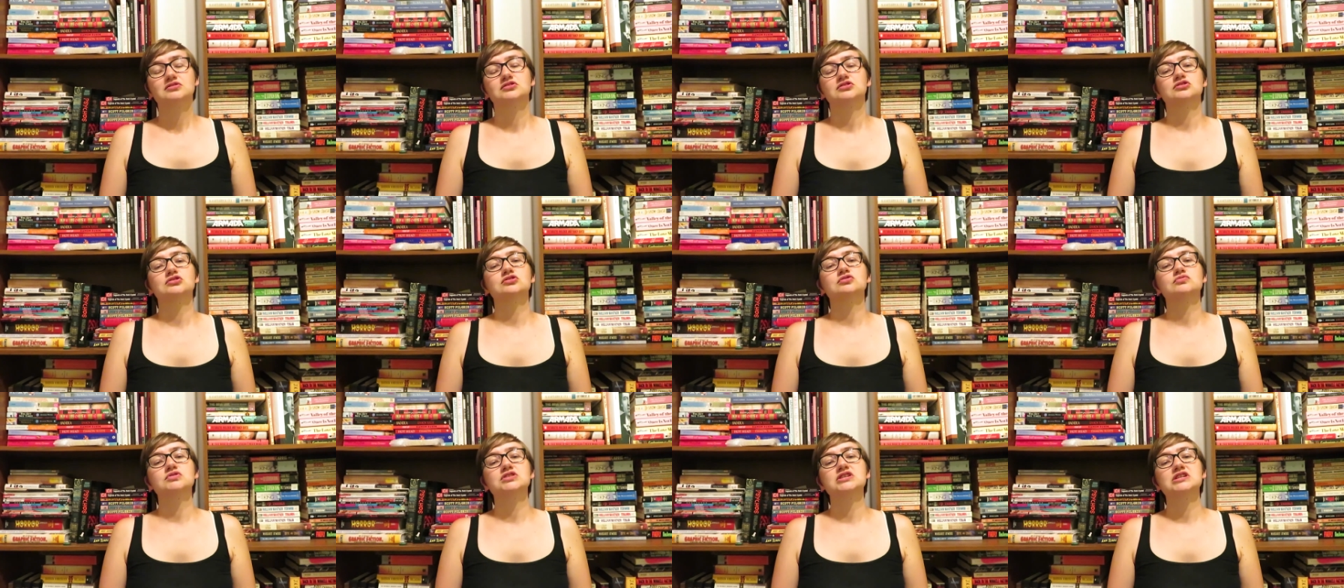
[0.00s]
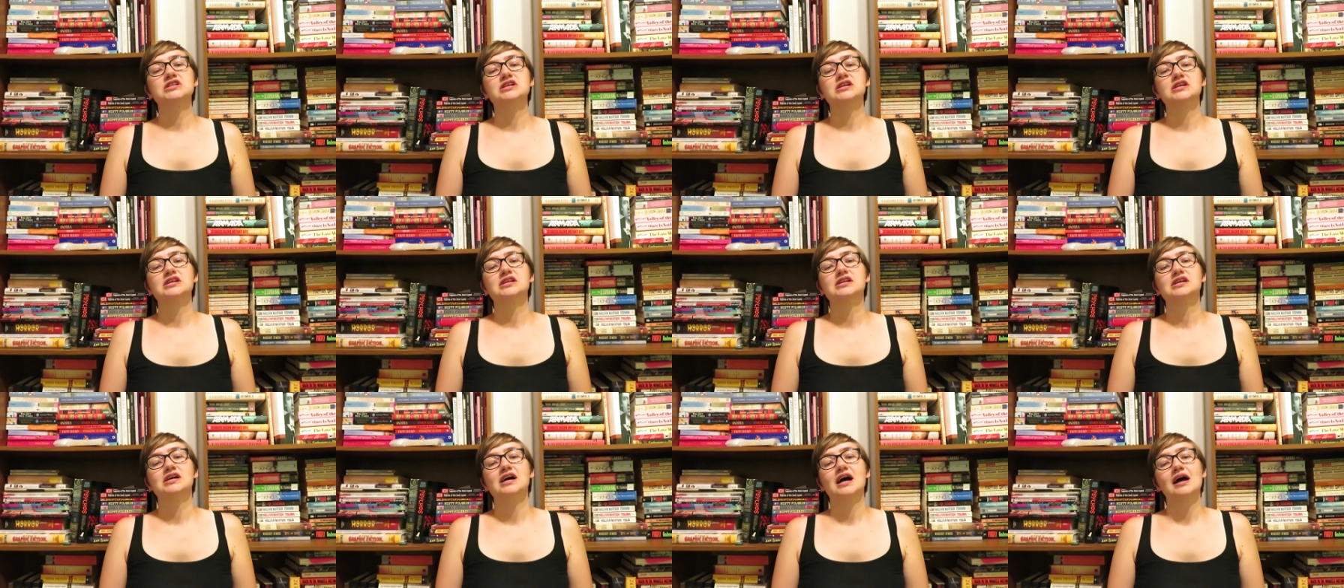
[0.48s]
Go read
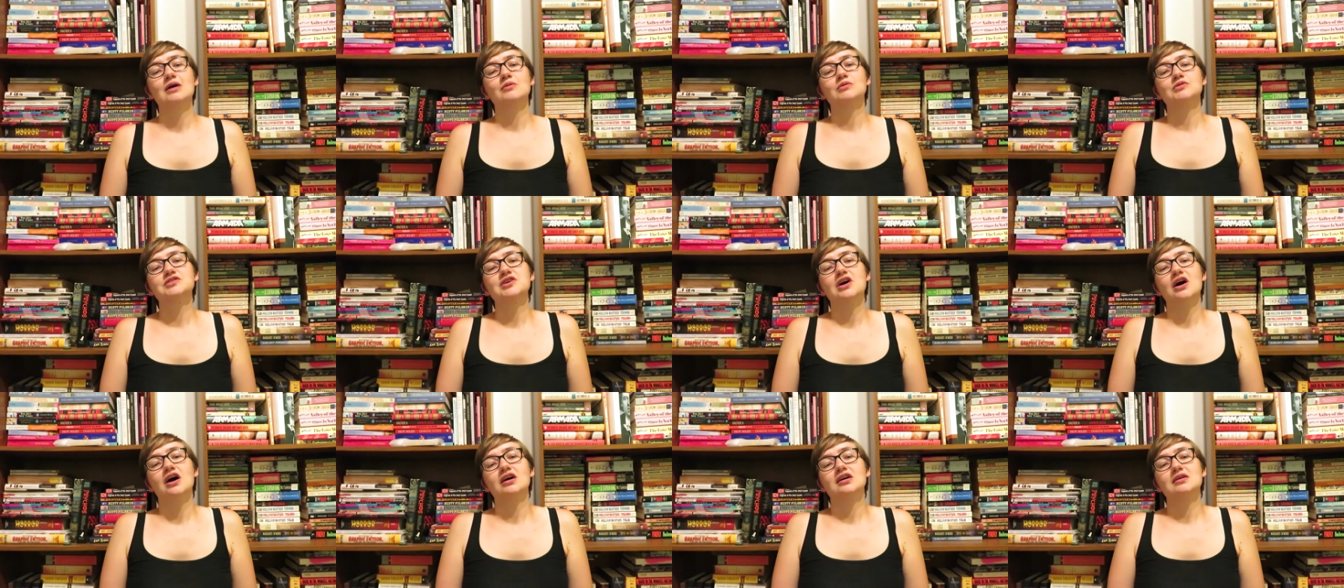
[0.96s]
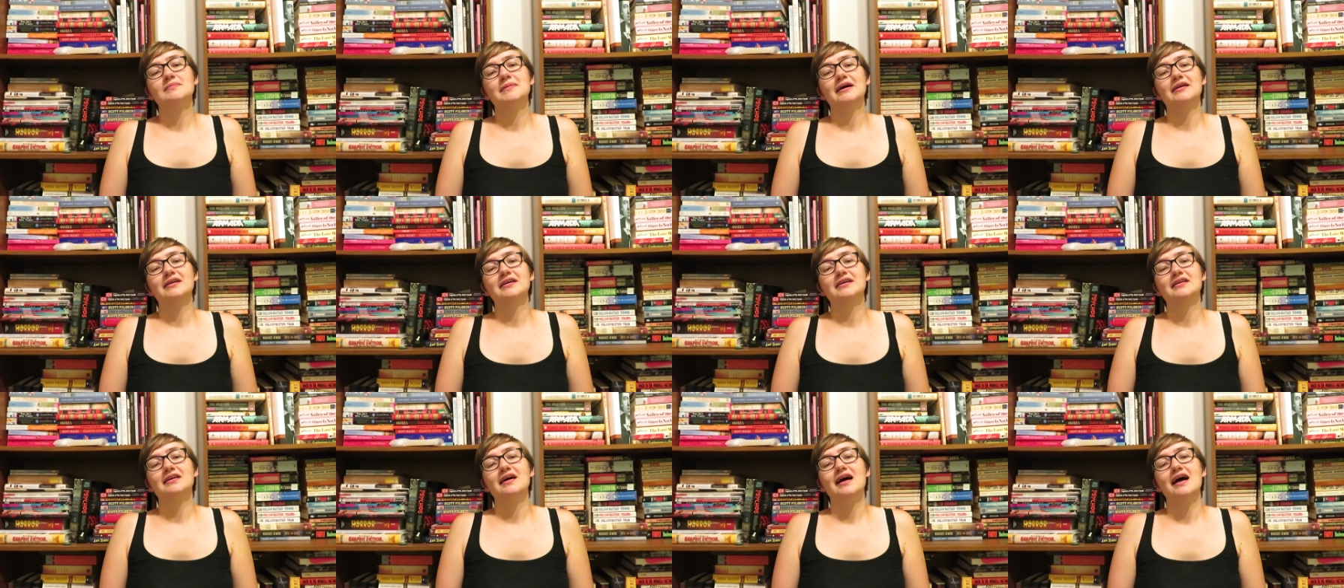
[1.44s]
it. I will talk
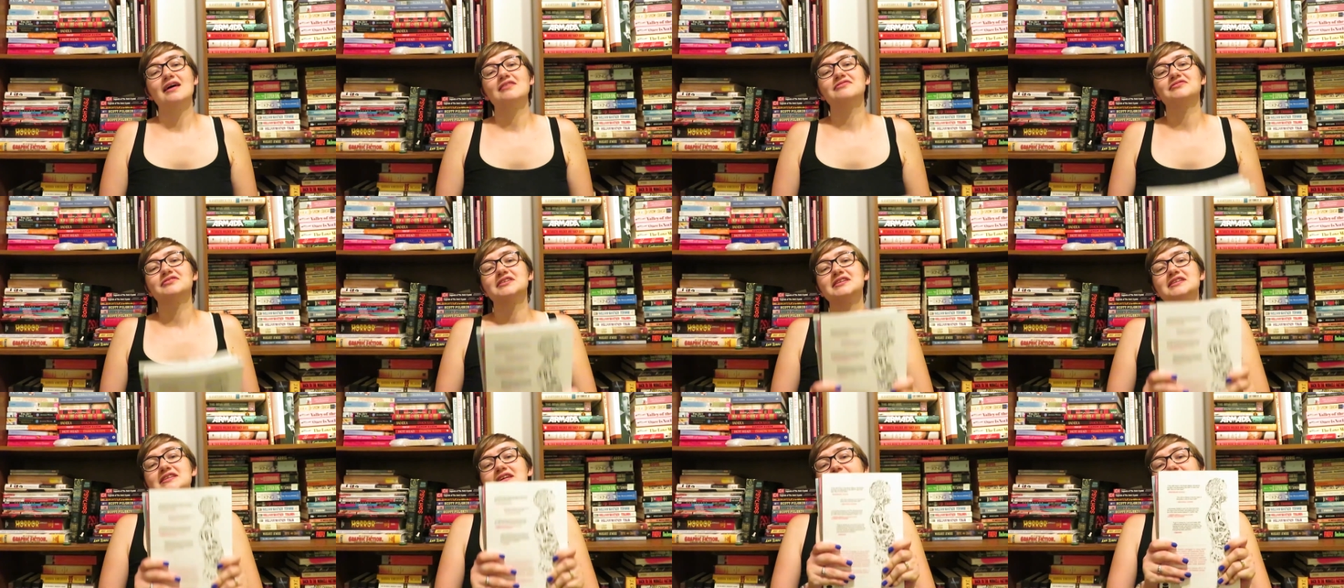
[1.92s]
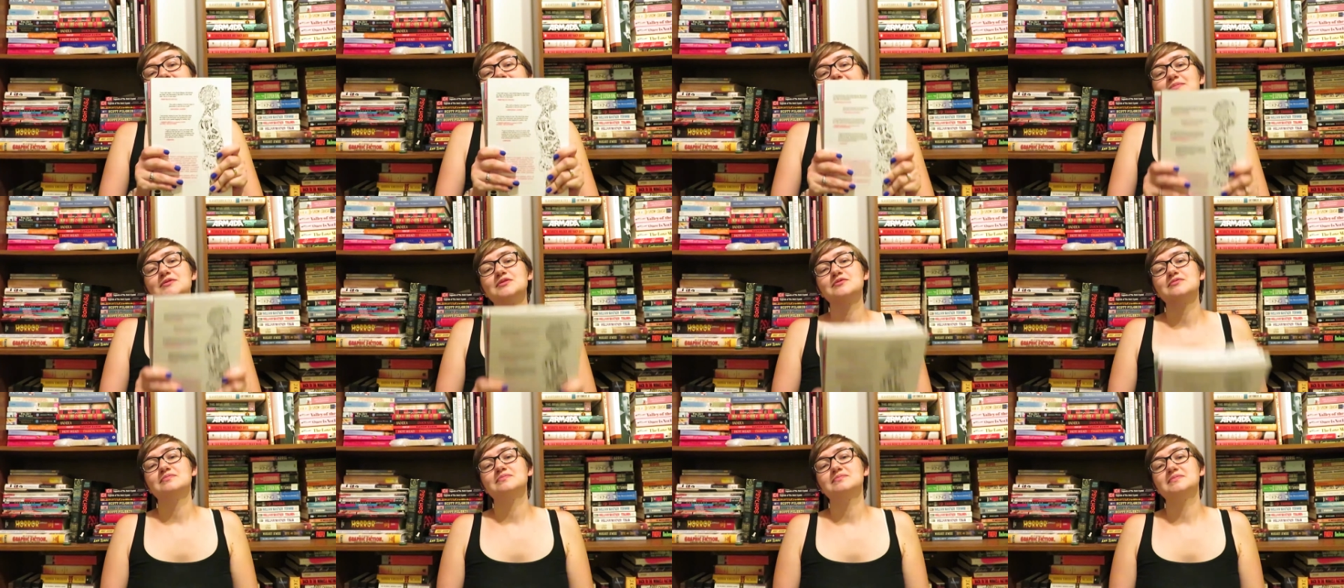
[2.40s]
about it every
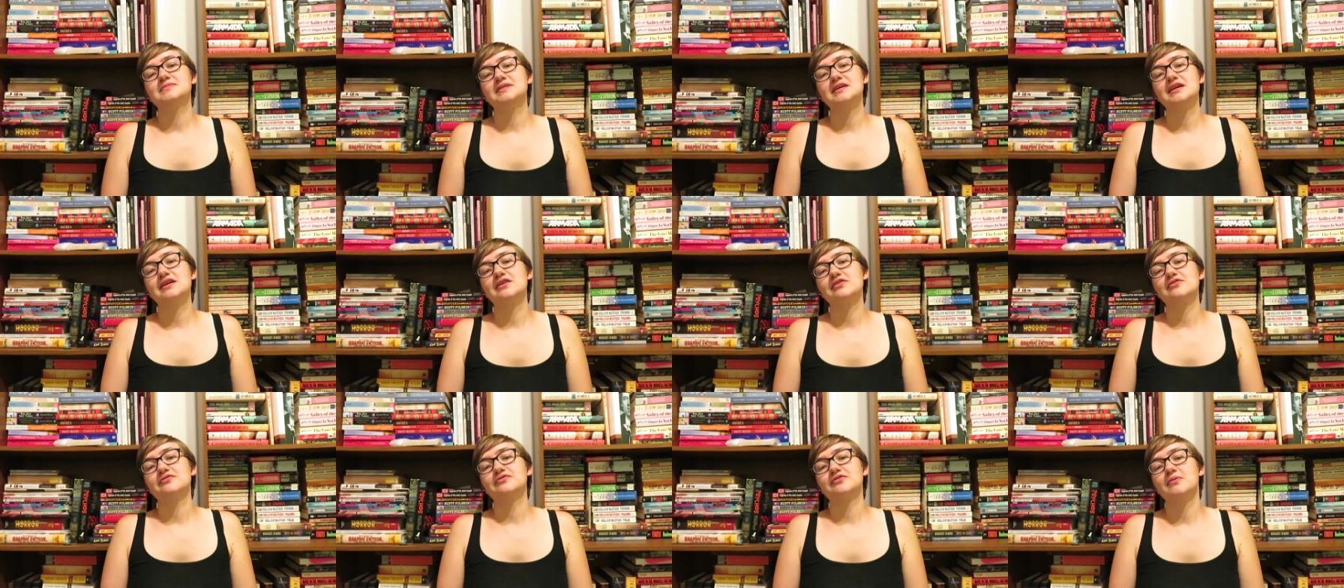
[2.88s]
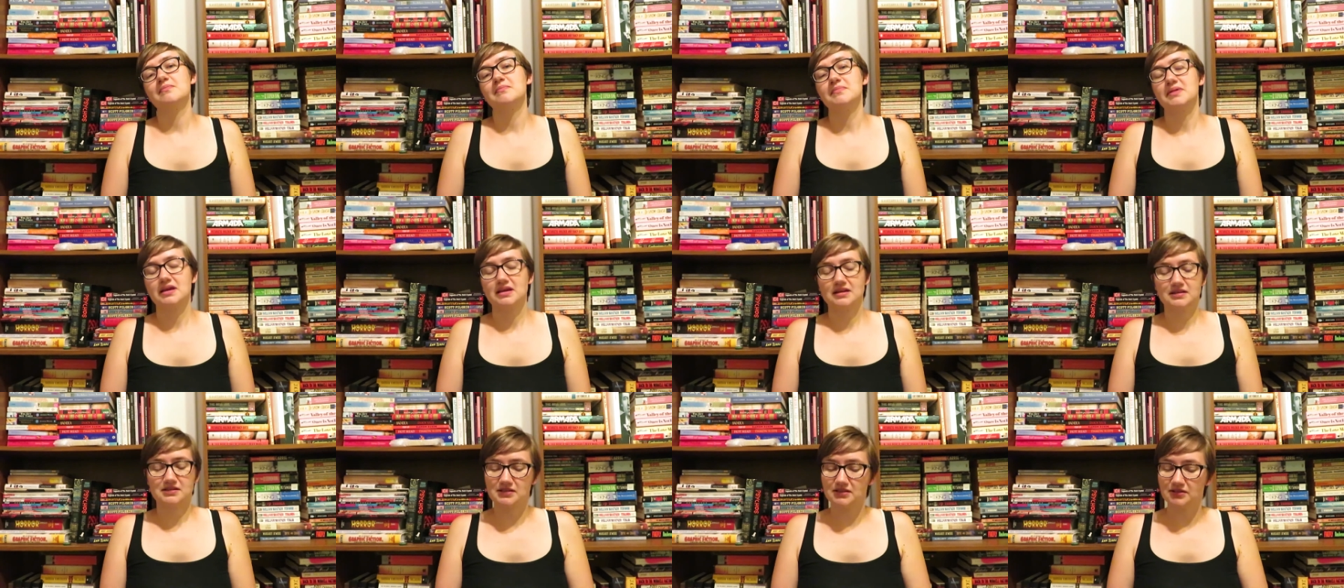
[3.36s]
time you hear from
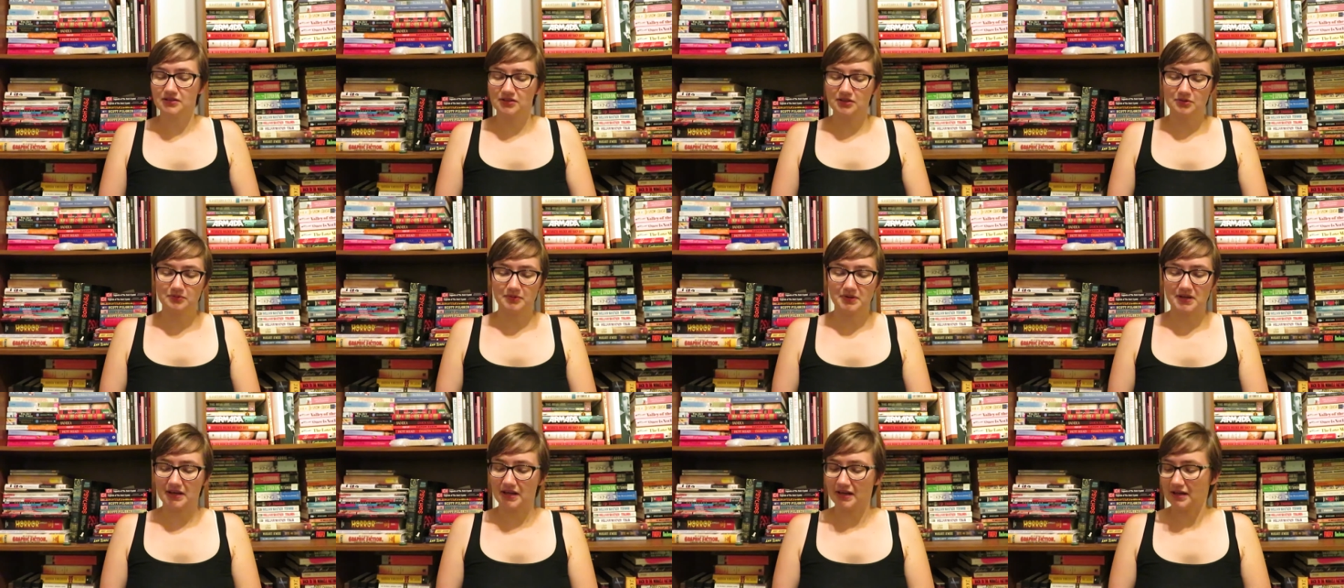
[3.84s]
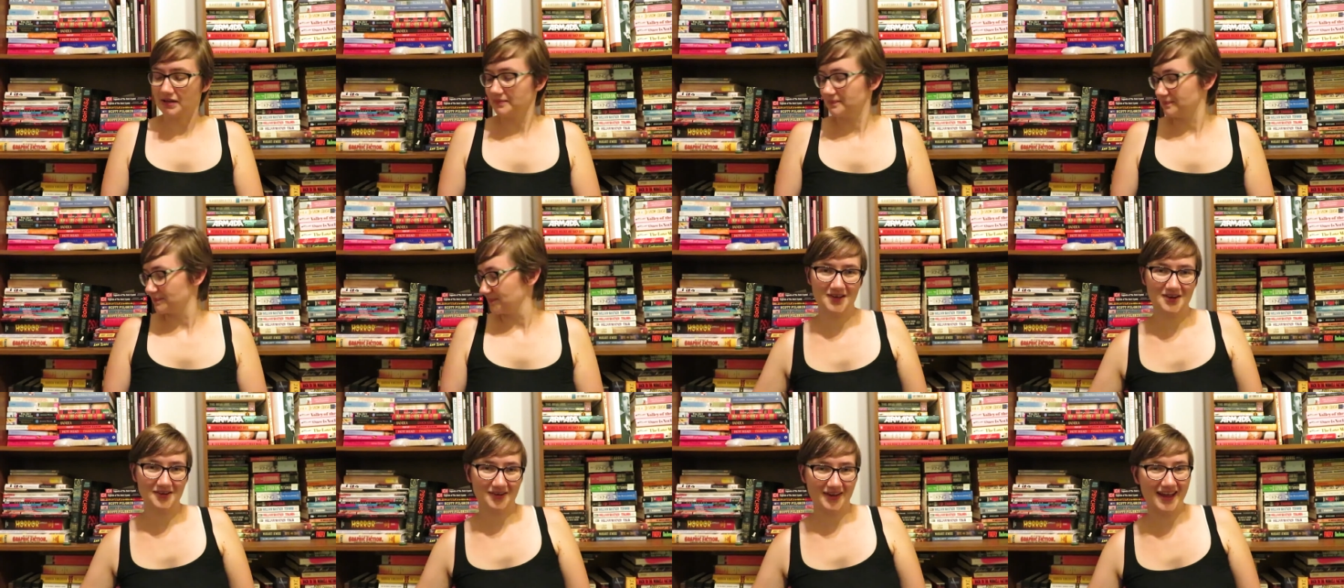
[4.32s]
me until you read it.
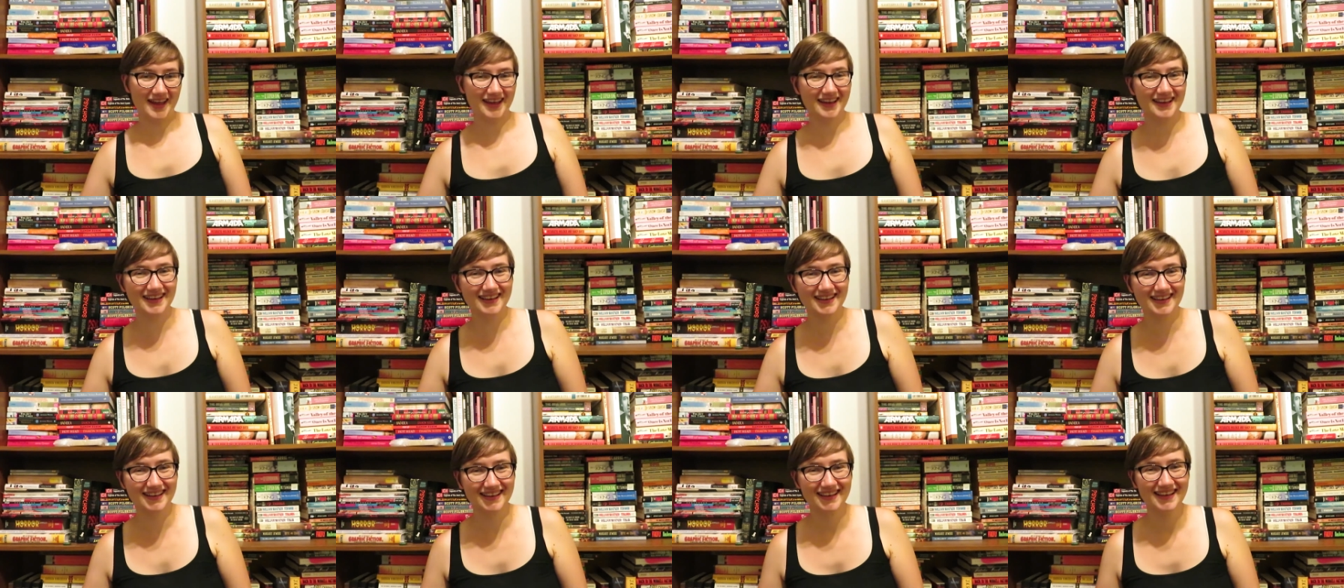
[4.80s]
Okay.